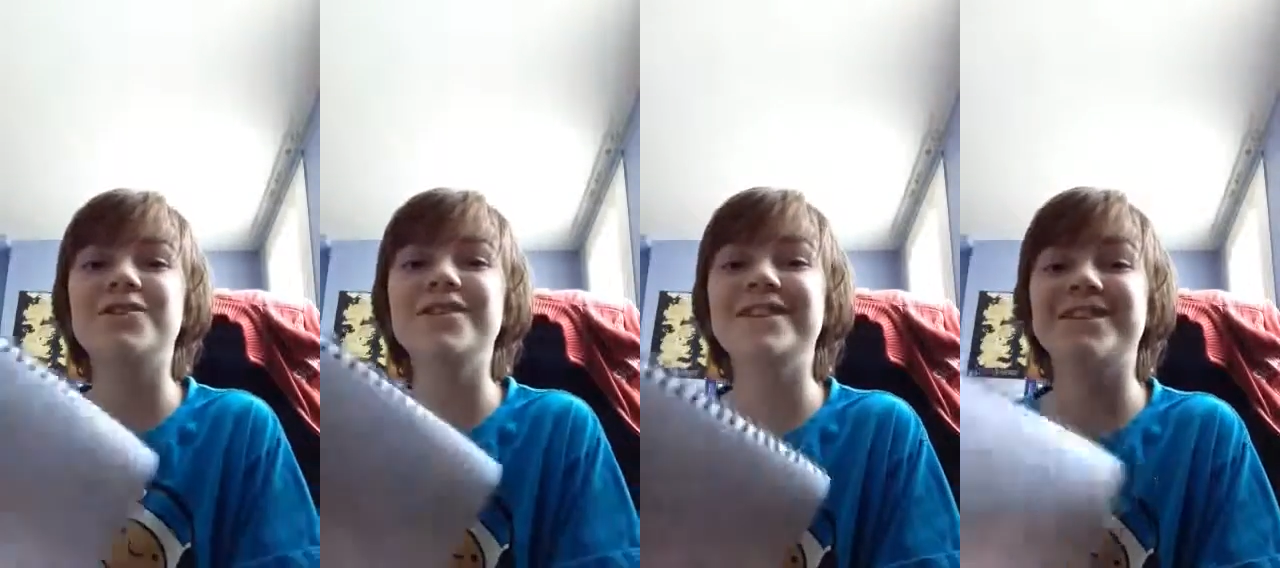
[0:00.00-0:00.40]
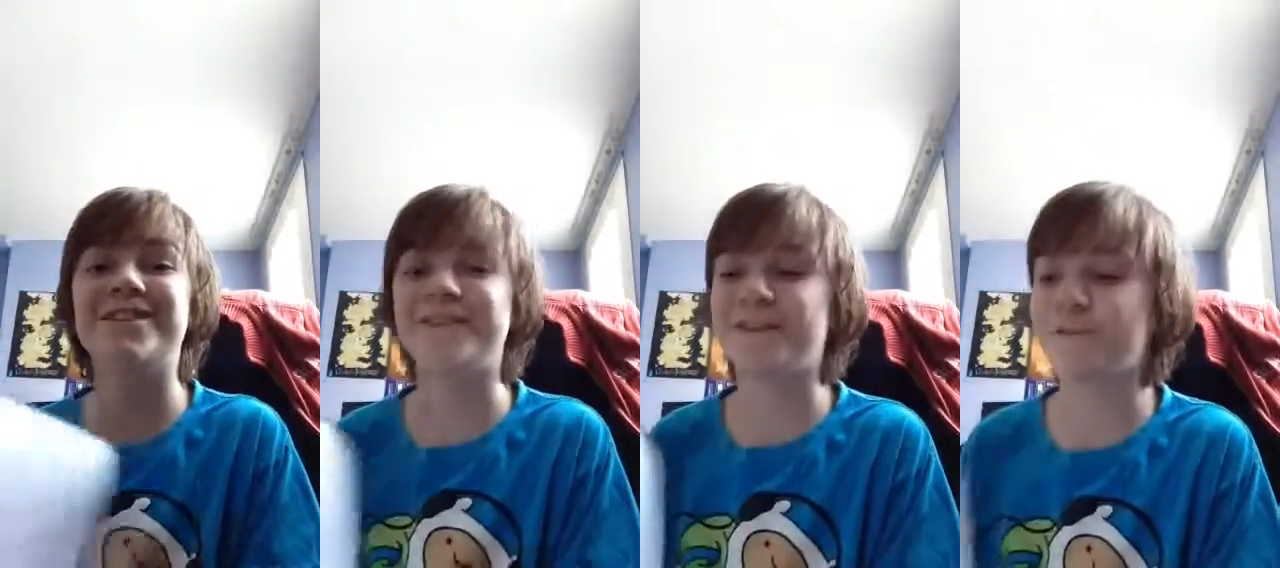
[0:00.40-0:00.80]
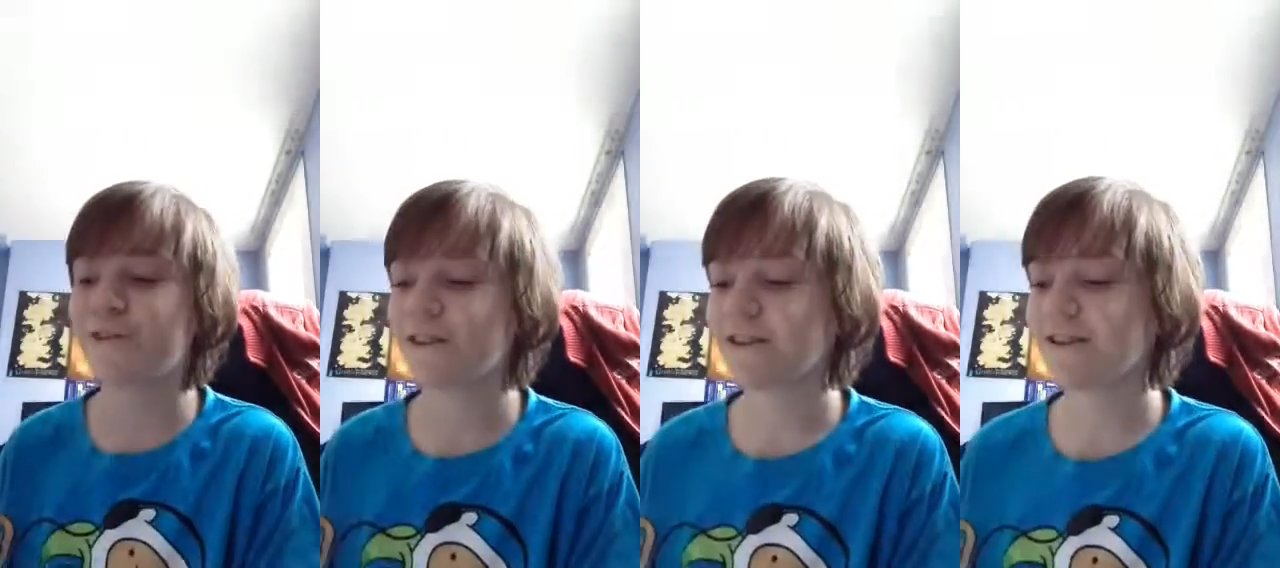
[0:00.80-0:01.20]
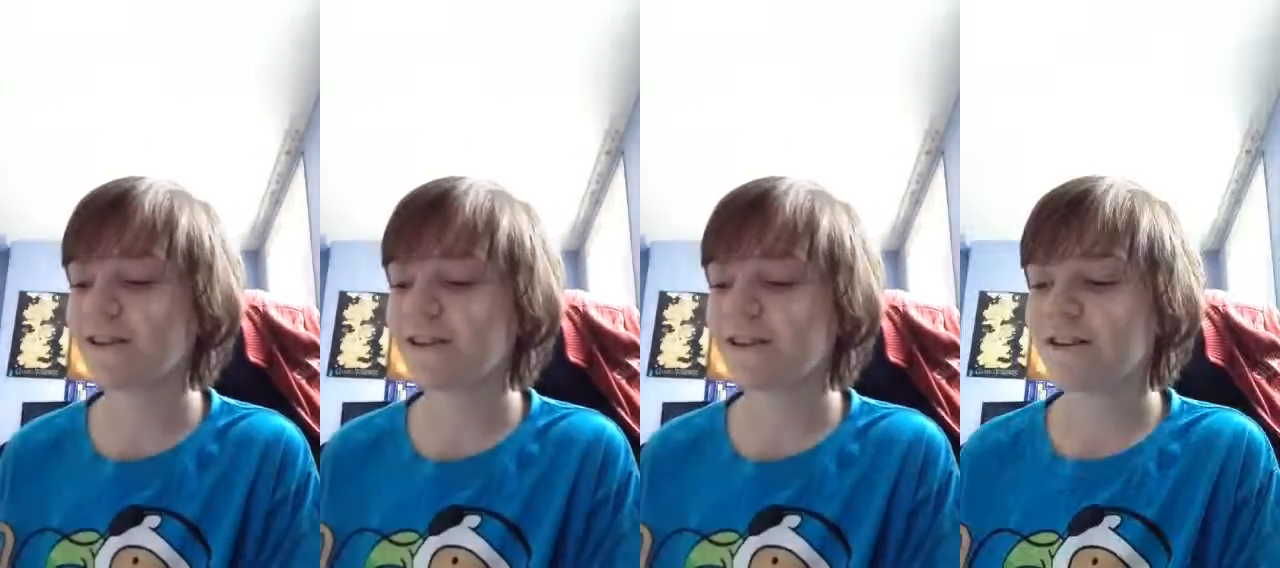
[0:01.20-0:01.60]
two years ago at this point.
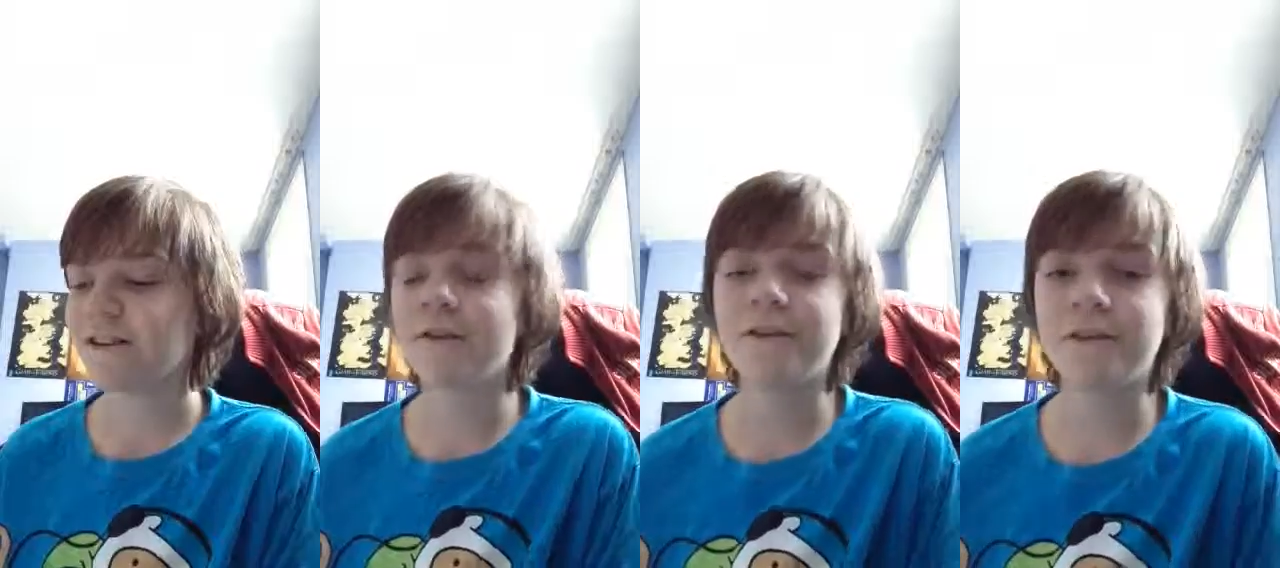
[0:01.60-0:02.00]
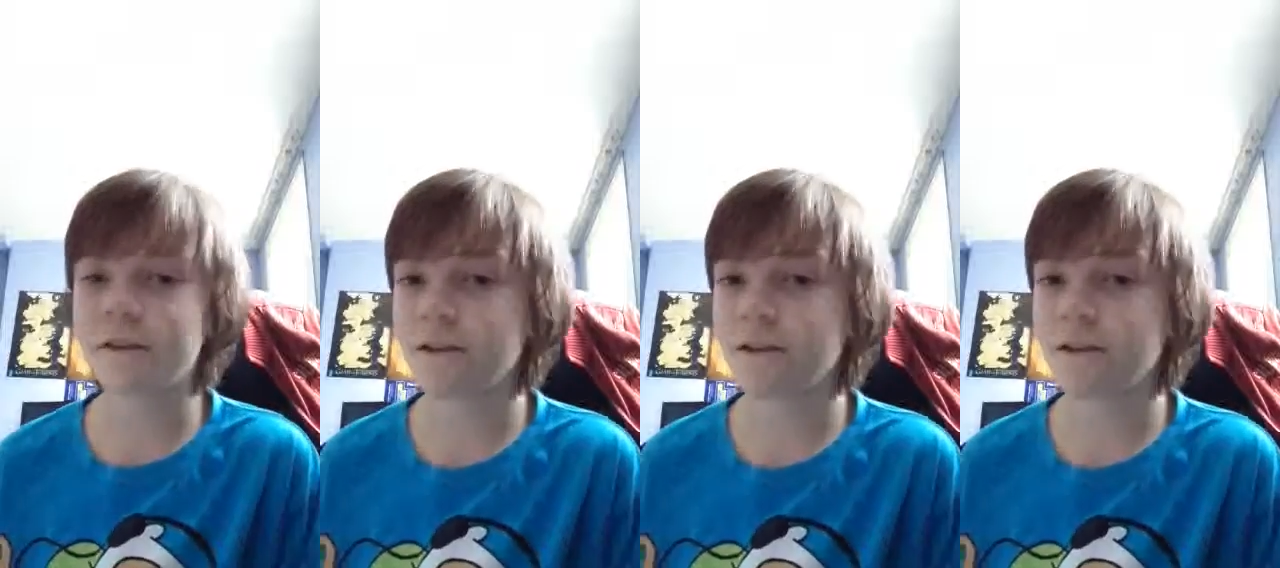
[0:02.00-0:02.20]
So,